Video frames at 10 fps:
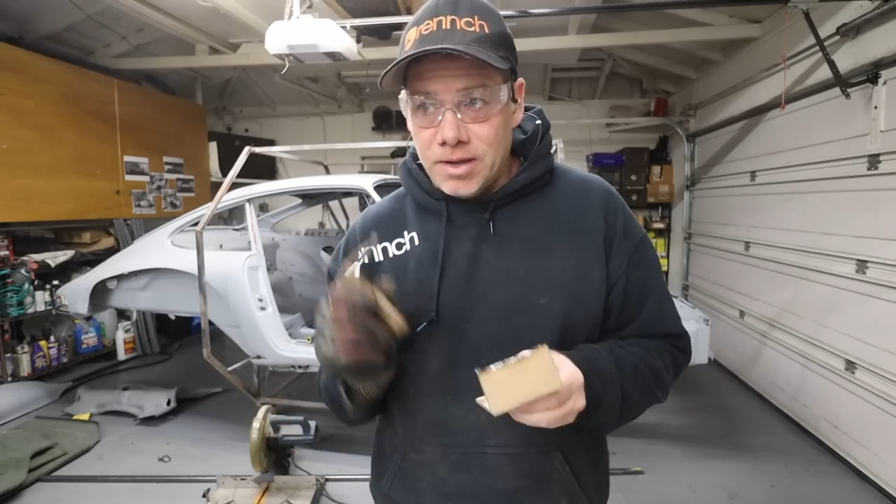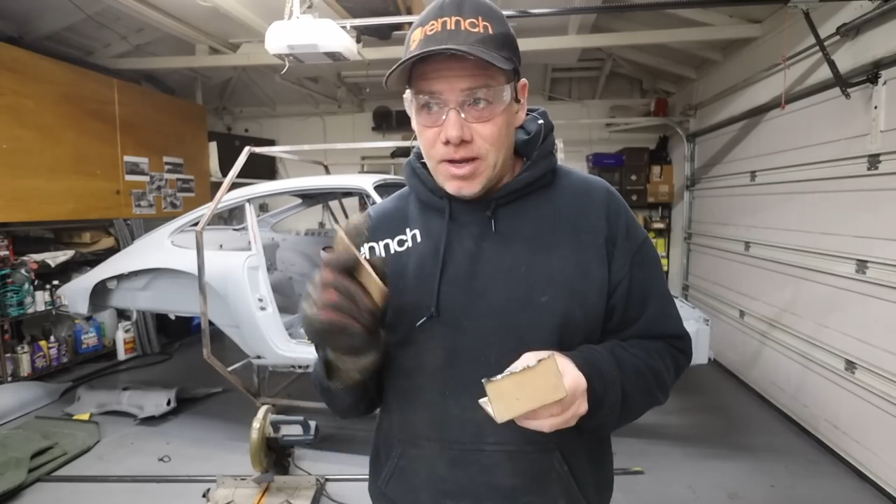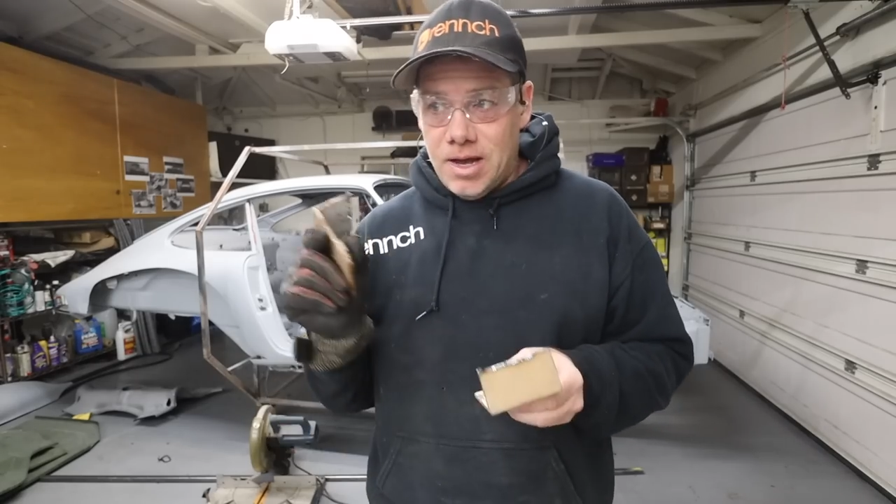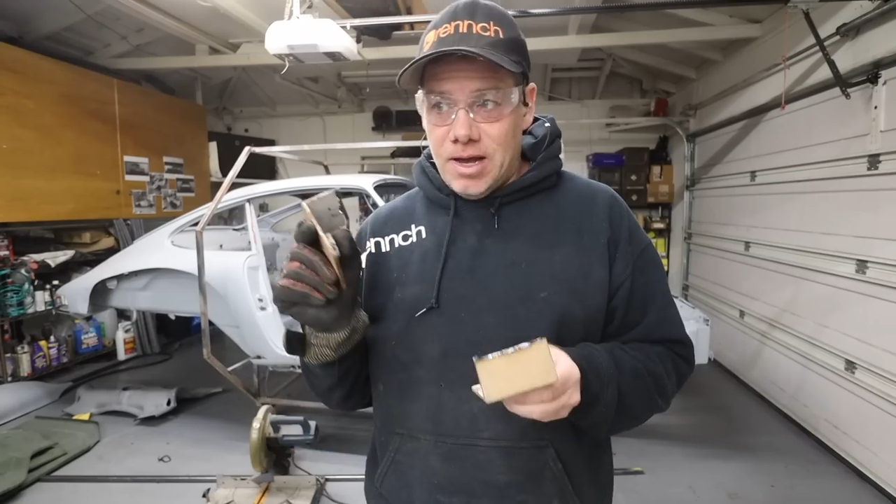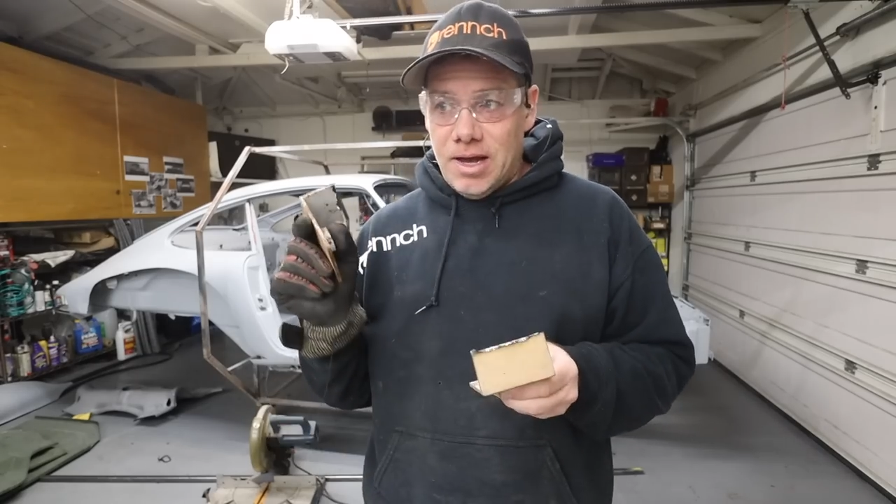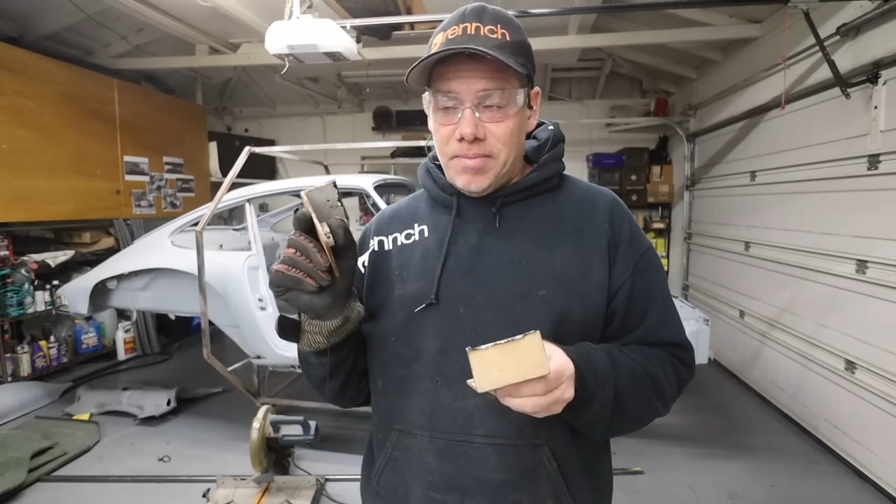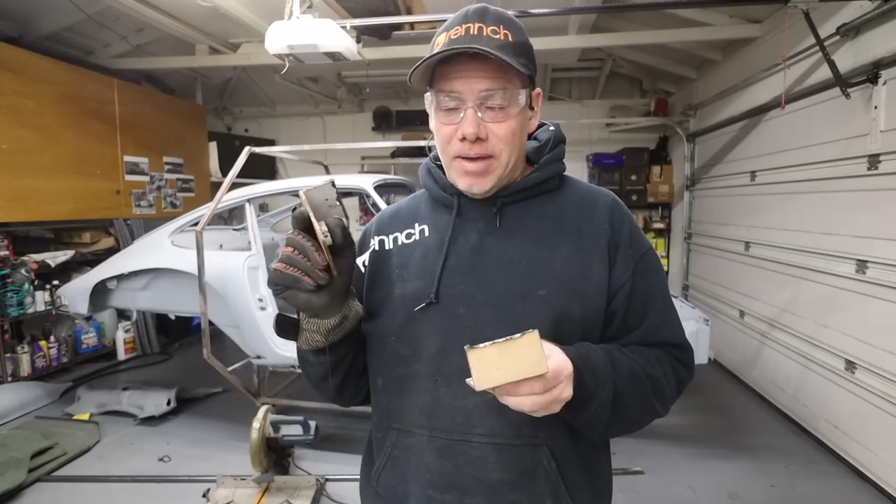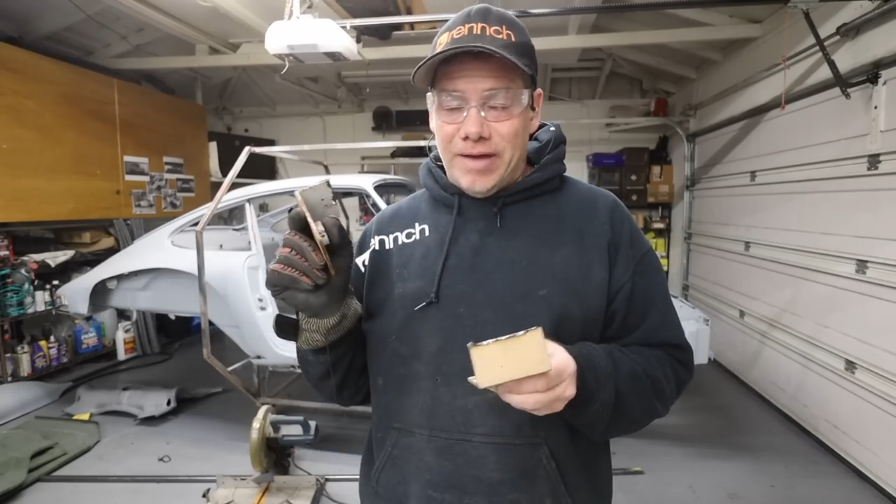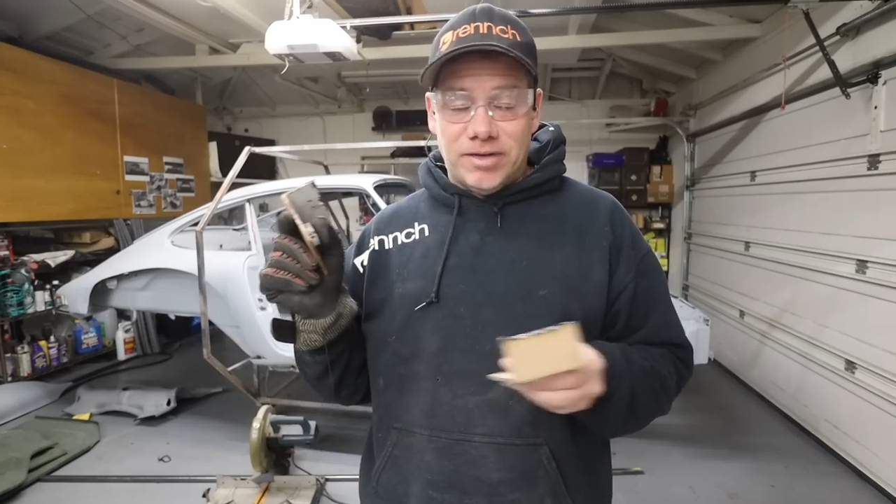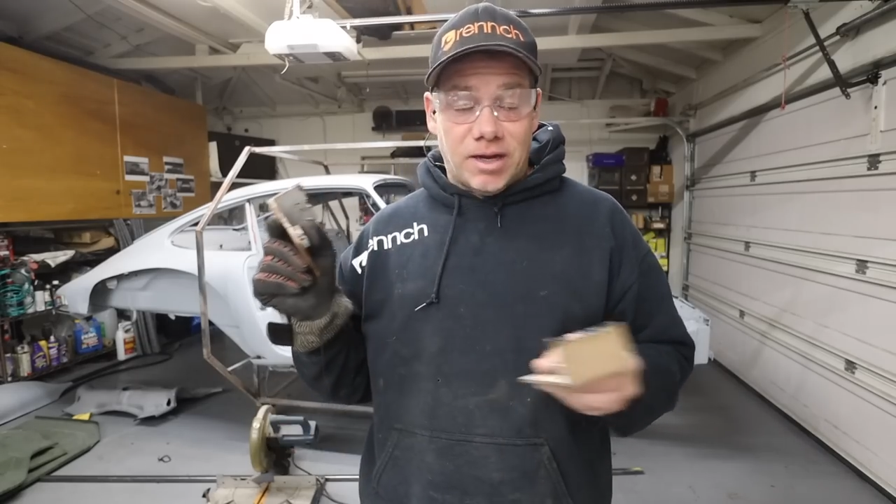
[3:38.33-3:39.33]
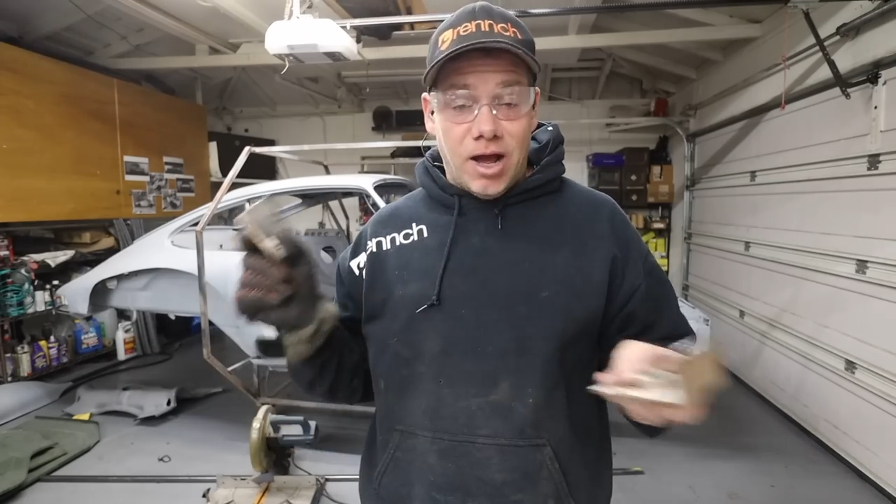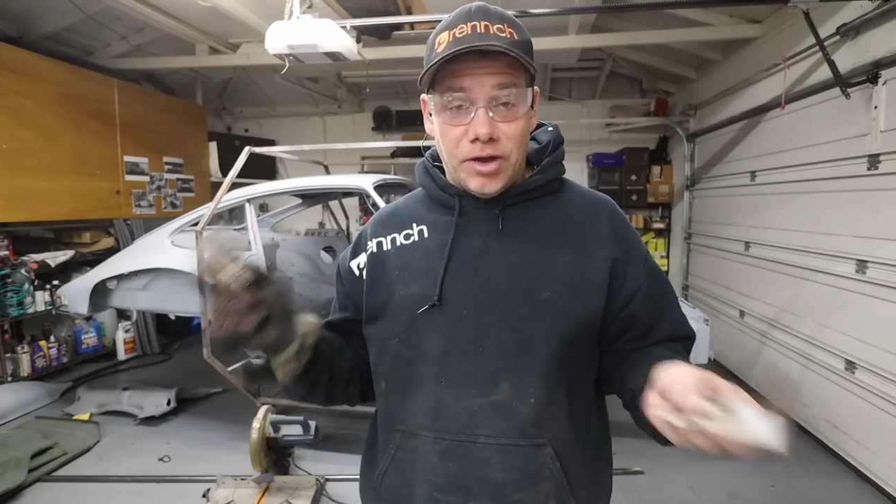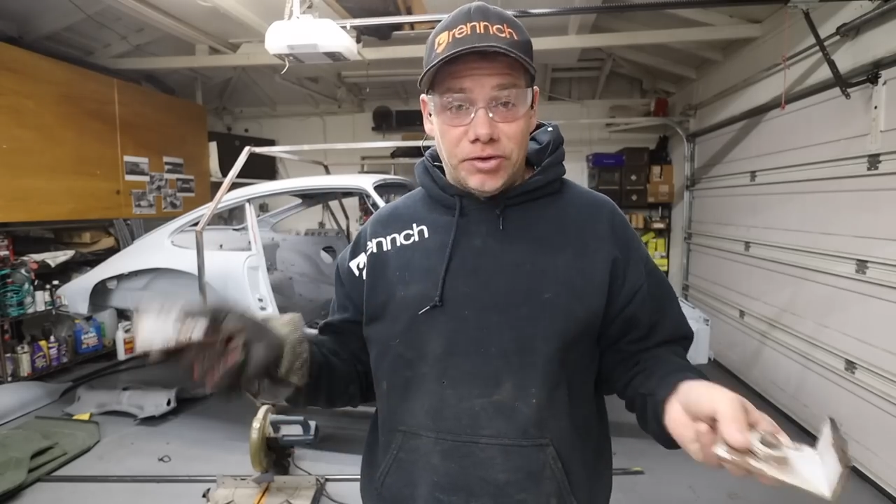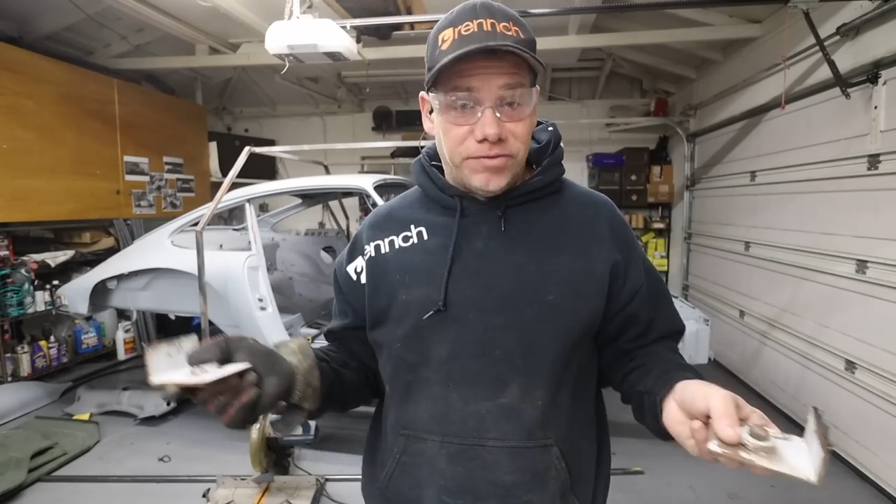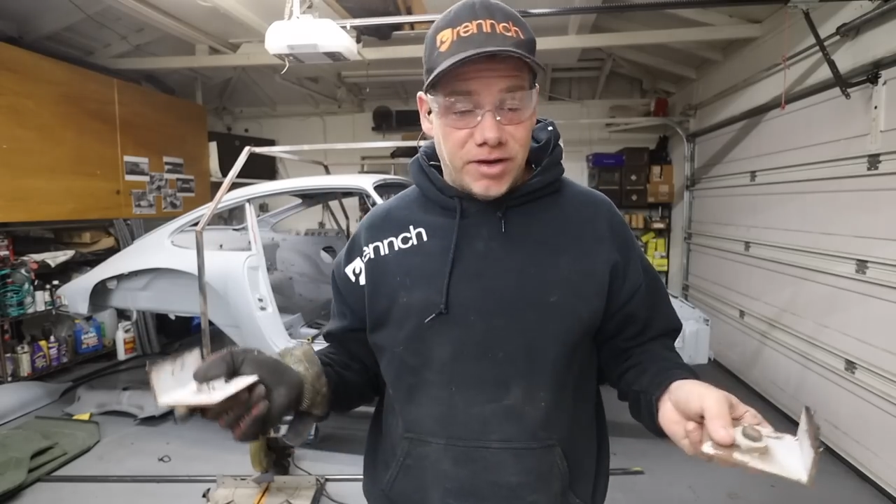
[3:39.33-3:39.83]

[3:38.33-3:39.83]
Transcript: Um, I've done 100